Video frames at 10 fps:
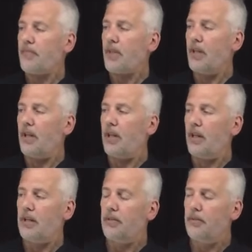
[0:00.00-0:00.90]

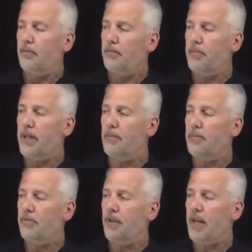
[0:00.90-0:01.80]
uh, beams
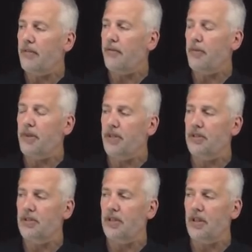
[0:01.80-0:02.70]
of light from
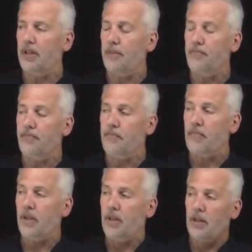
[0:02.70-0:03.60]
this um,
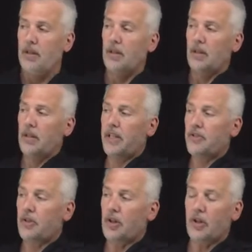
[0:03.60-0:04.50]

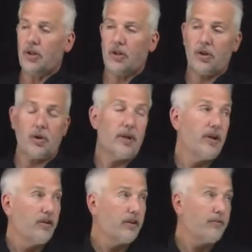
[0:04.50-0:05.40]
laser are
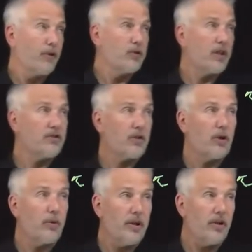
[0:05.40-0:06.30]
coherent. The photons are
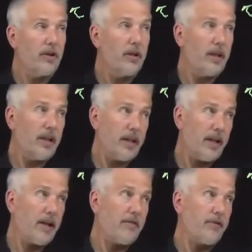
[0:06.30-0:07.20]
coherent. And again,
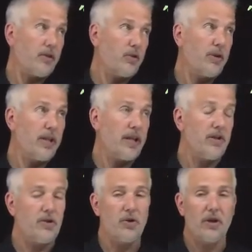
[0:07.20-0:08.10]
I've included that in
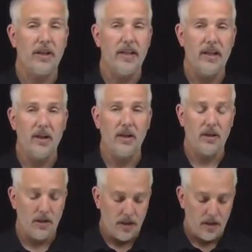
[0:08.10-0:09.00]
the drawing
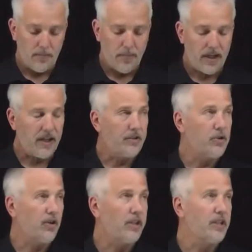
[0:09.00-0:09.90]
here by
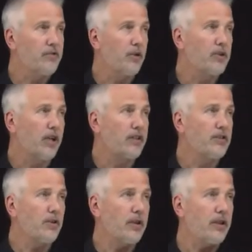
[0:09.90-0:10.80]
drawing these photons
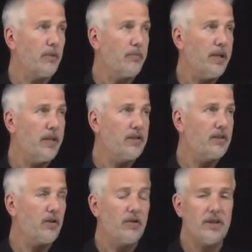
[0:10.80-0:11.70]
so that their peaks
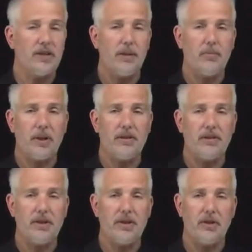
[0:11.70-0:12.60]
are all in the same place
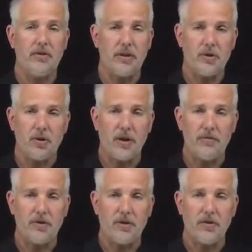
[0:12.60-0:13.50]
as each other, their
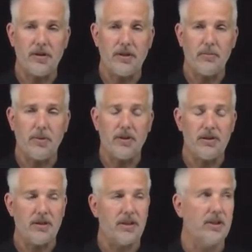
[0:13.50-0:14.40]
troughs are all in the same
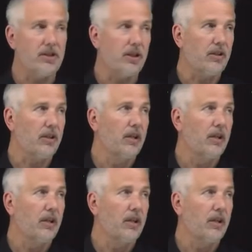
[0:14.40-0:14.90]
places as each other.